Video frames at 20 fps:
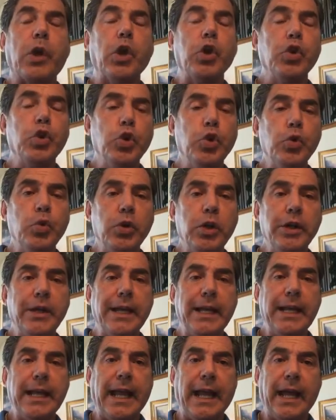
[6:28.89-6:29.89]
You
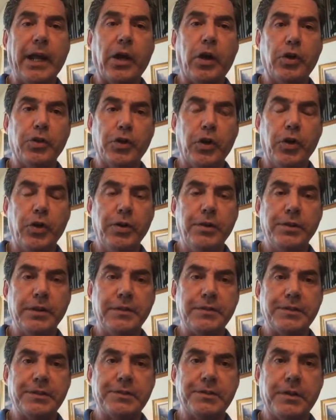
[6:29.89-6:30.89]
looking at
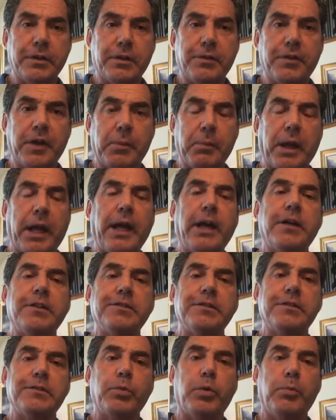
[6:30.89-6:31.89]
alternatives to single family
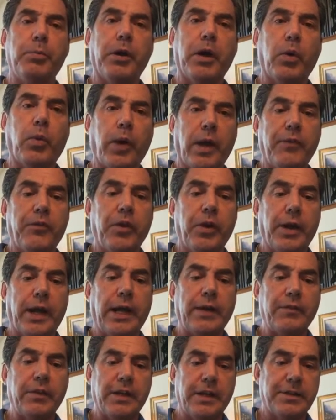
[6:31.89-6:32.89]
houses would be a way for you to
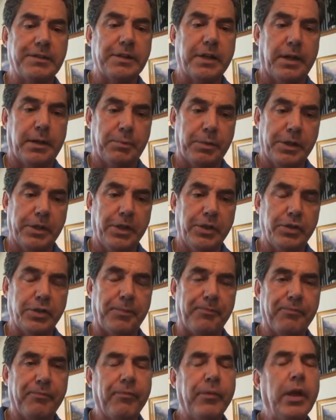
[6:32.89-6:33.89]
have less
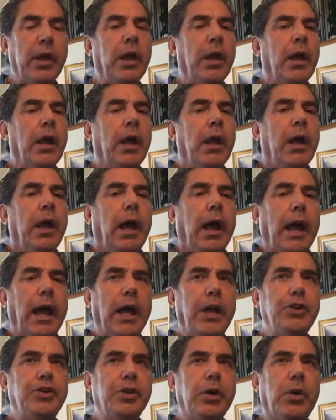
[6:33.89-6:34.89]
competition.
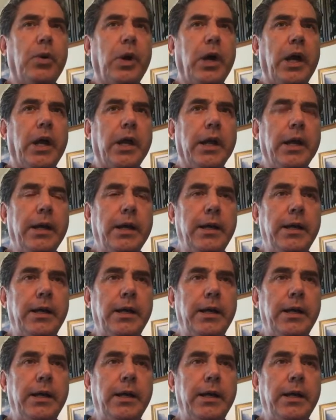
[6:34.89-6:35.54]
HOA.